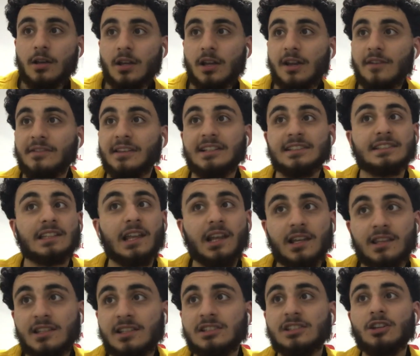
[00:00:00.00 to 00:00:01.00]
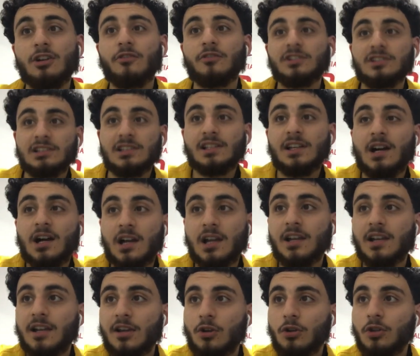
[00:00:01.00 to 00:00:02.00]
If they stay like this, they obviously are
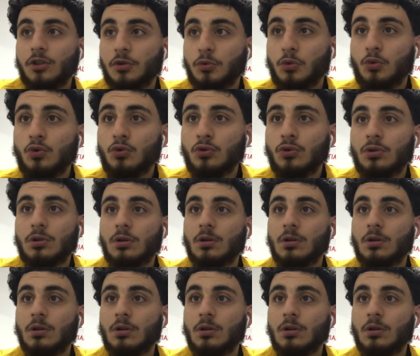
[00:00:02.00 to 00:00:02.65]
going to go through.